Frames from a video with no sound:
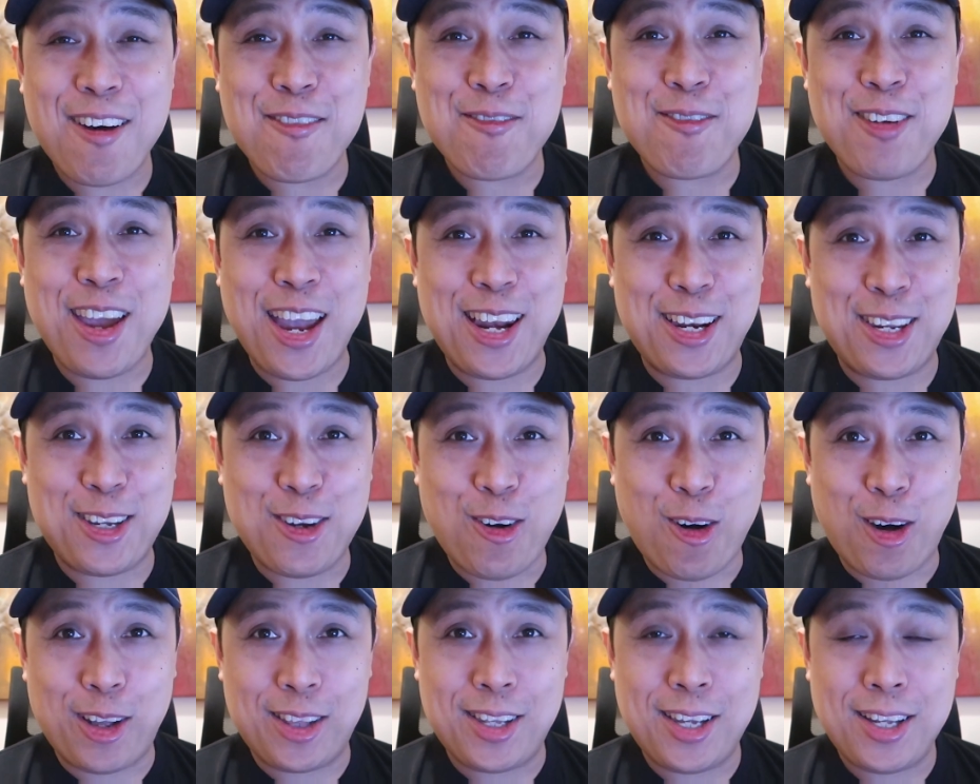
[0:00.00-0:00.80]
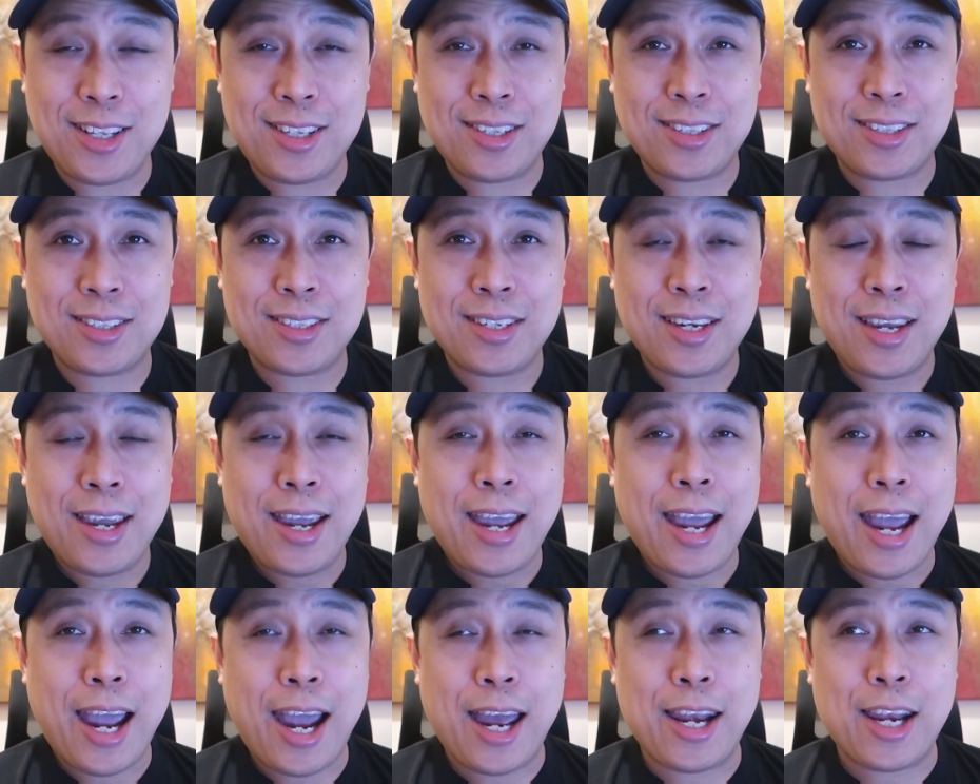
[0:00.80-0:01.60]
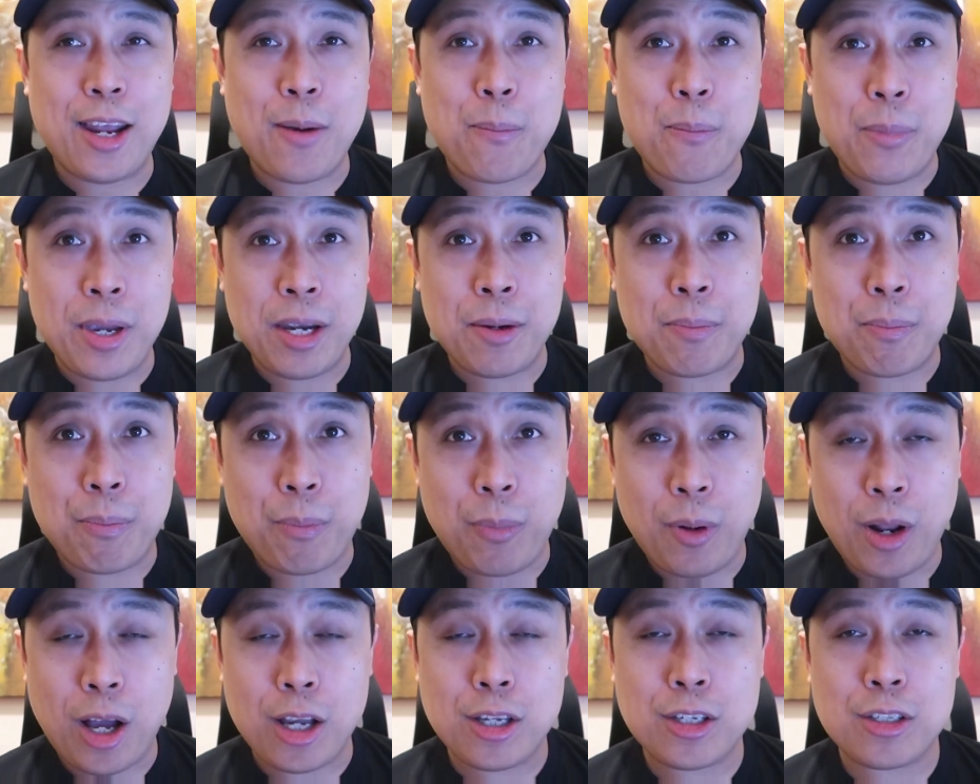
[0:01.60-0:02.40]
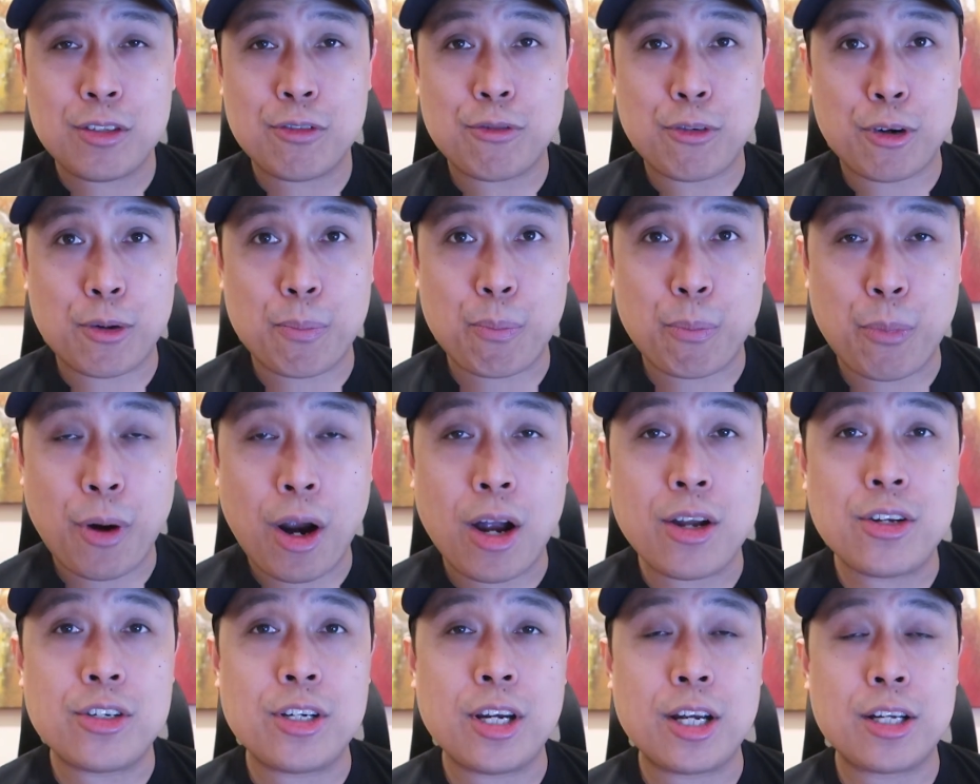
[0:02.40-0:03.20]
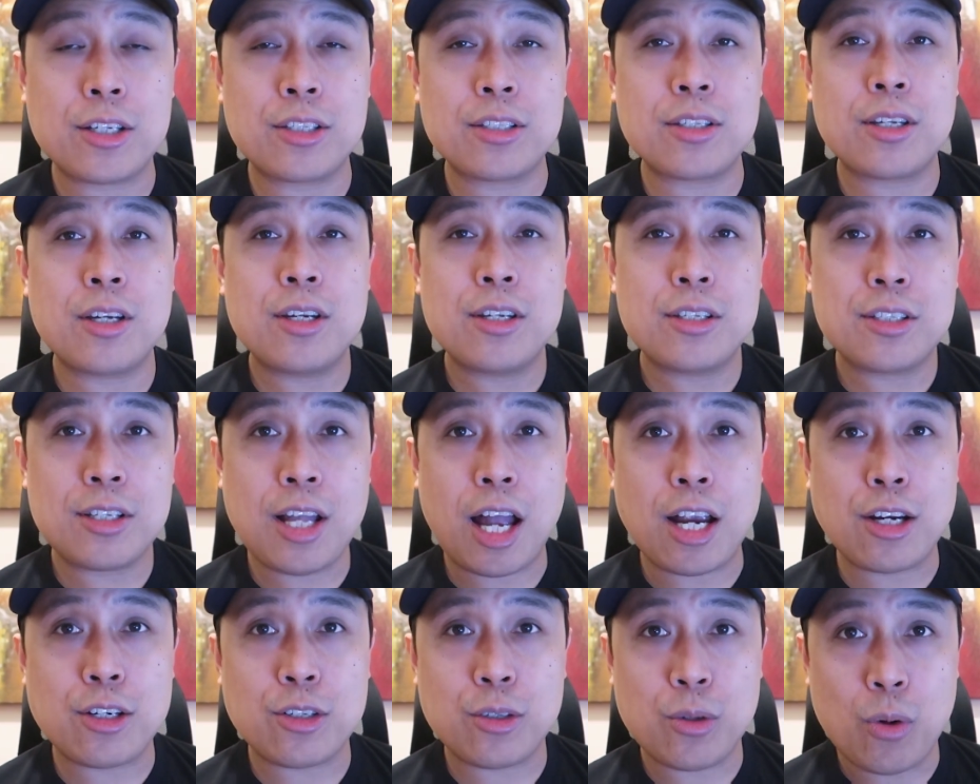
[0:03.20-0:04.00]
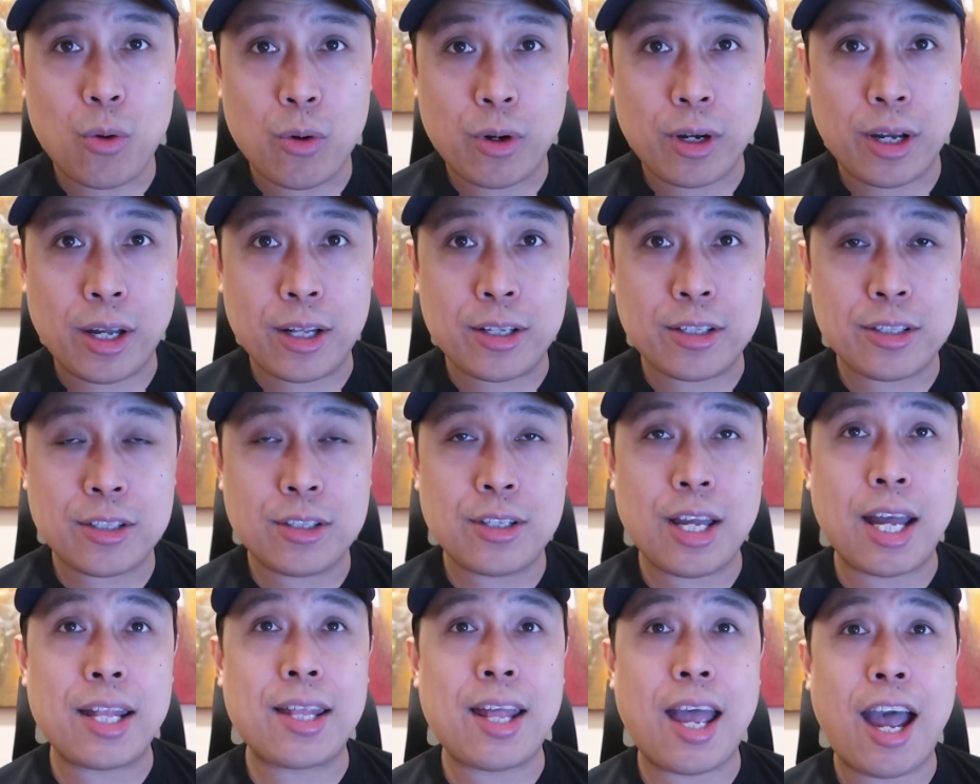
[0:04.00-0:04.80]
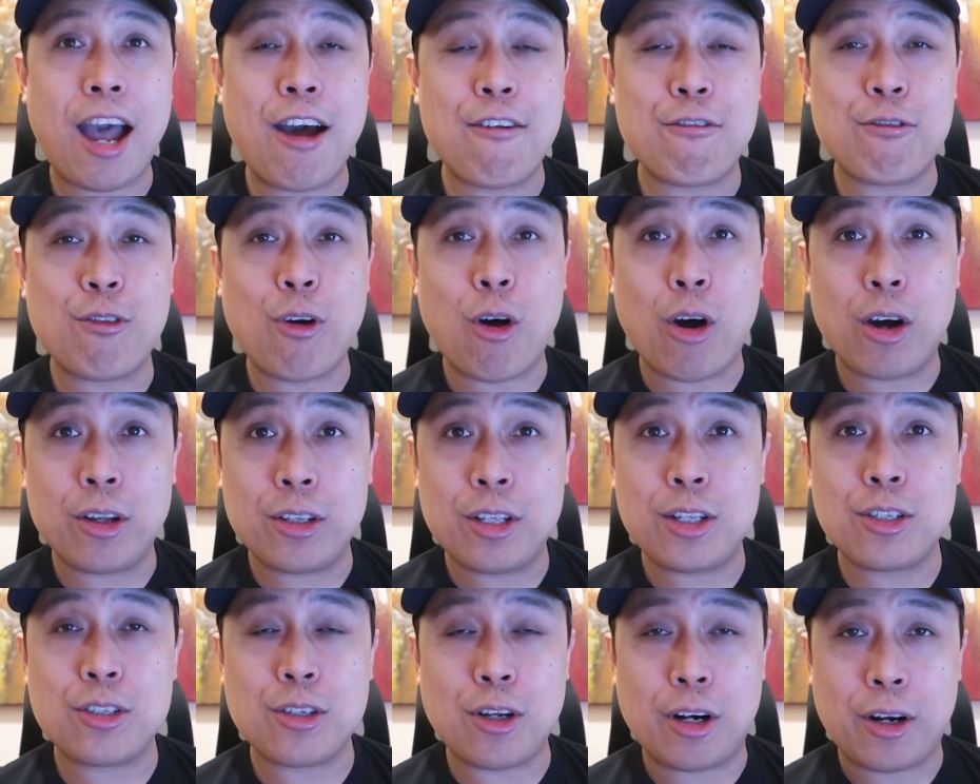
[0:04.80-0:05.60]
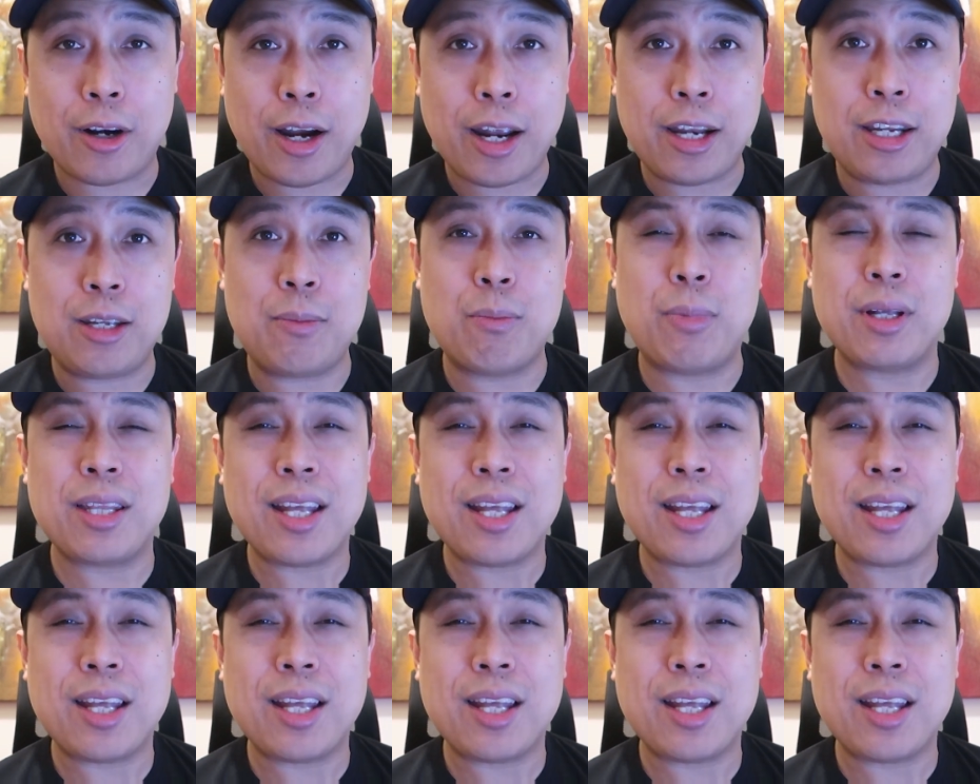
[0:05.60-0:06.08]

have any audits, and a big plus for projects / tokens that have audits already.